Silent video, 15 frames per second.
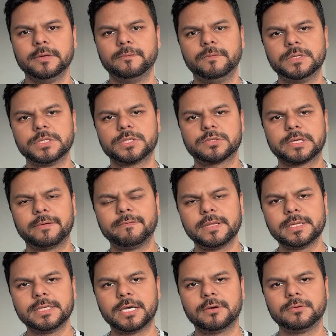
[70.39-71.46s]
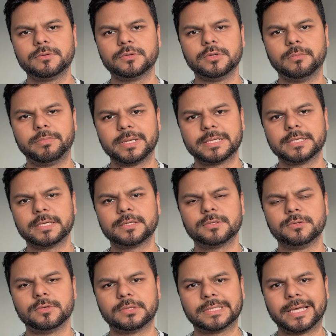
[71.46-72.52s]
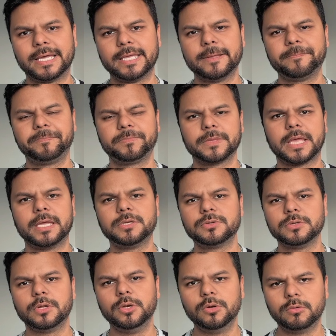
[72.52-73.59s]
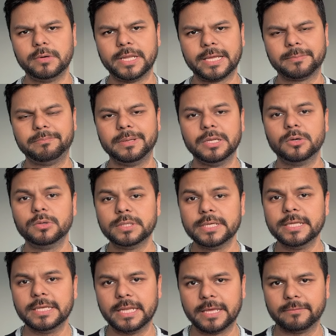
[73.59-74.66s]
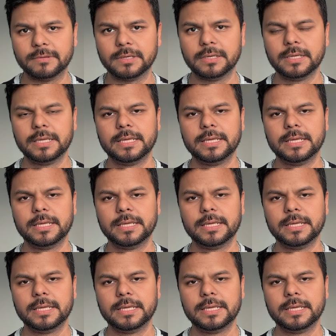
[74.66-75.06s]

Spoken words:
which is traveling down to your buttock, to your thigh, and to your lower leg below the knee level,